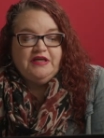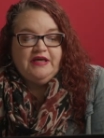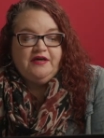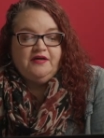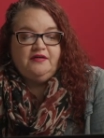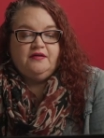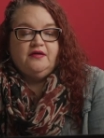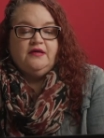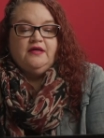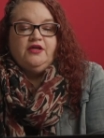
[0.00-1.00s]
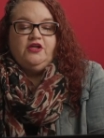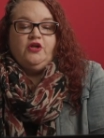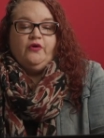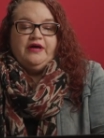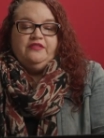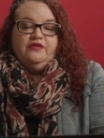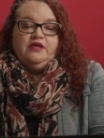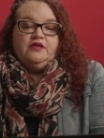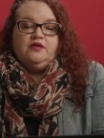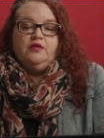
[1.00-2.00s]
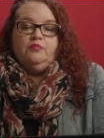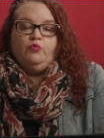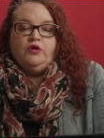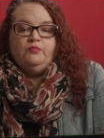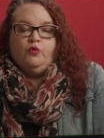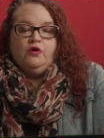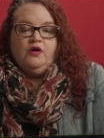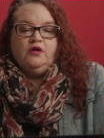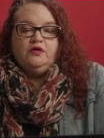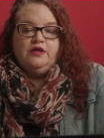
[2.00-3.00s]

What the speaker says: And, I think more and more,